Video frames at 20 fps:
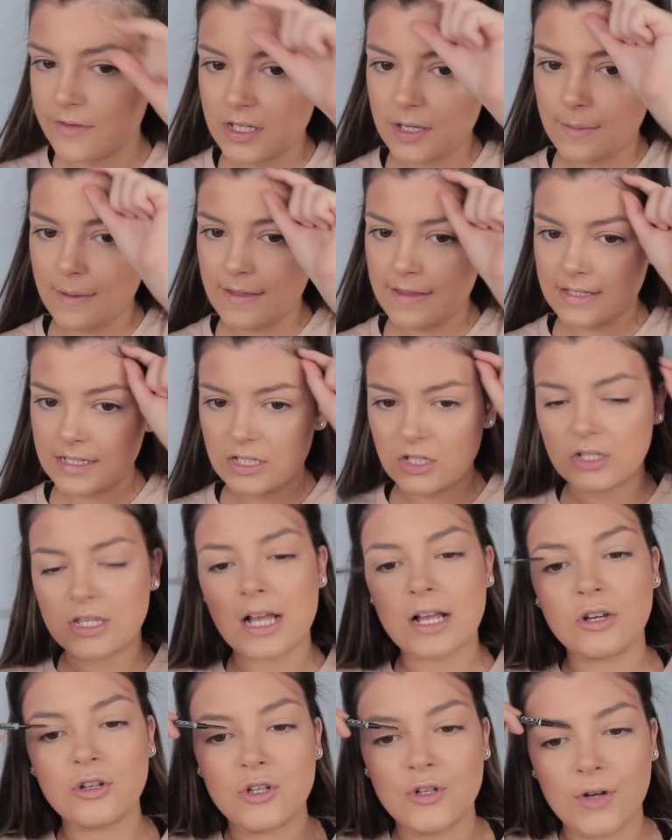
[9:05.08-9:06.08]
To me, this is just
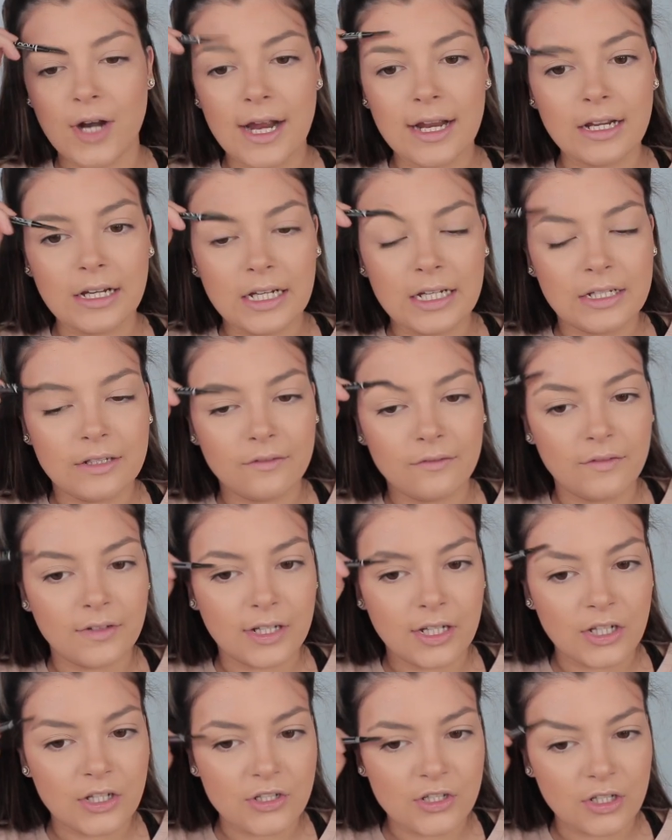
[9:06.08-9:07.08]
like a drier
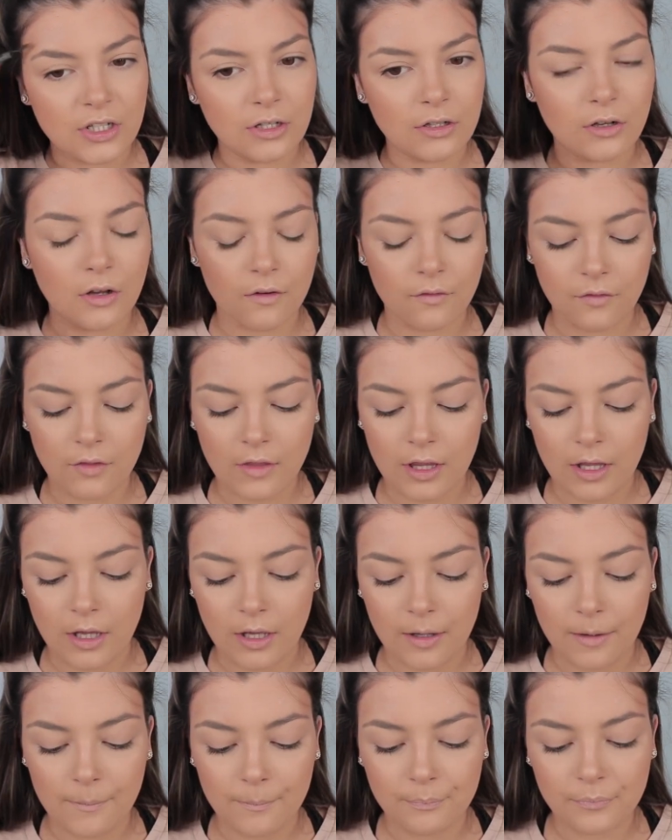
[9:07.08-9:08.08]
version of
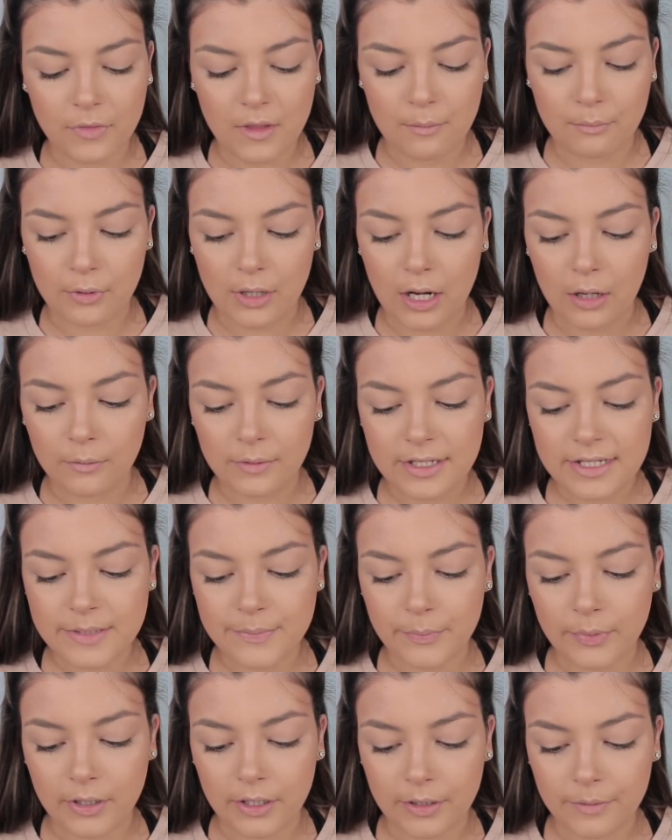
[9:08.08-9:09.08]
the Brow
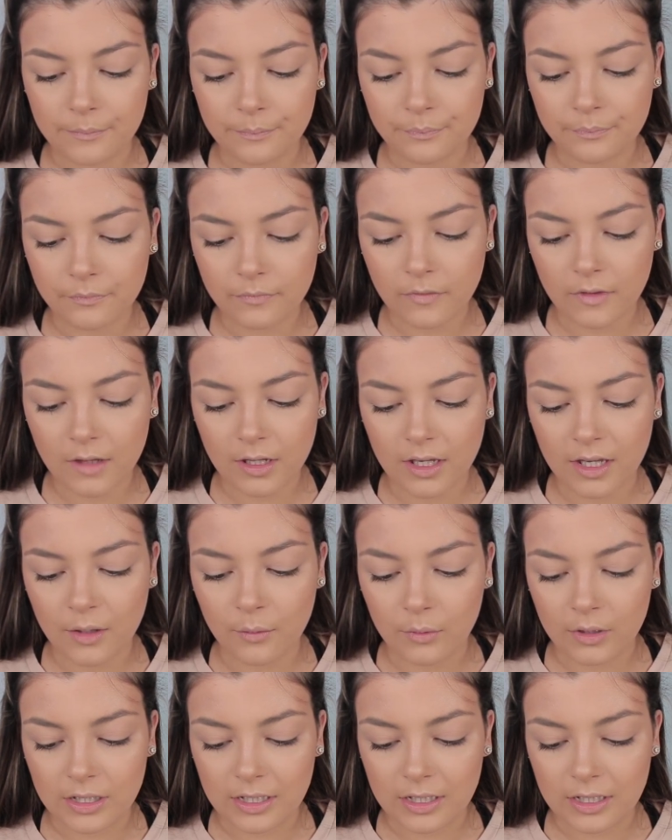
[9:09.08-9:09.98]
Wiz, but it